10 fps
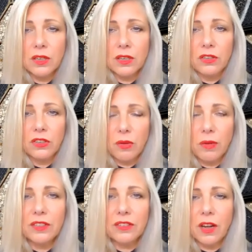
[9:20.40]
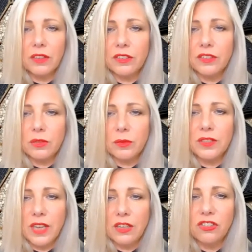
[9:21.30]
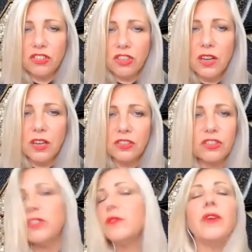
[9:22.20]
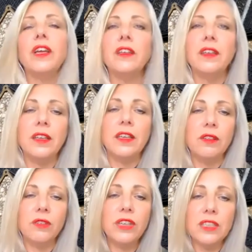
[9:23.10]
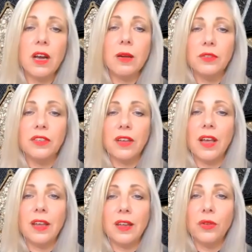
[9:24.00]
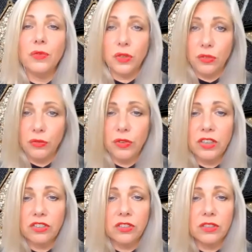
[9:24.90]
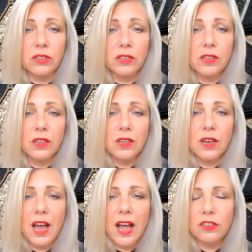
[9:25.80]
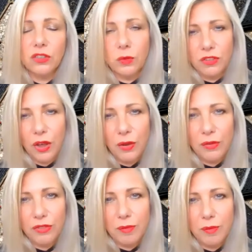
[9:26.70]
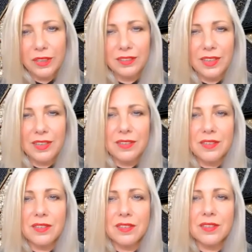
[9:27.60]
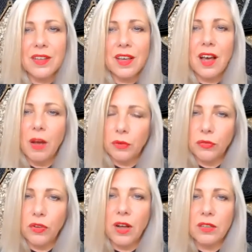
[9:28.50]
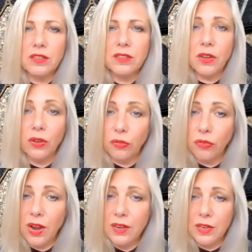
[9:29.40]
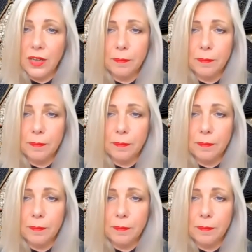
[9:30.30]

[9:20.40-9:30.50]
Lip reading: So I started to attend church regularly, 3 times a day for confession, and to atone for my sins, I would fast on a Friday.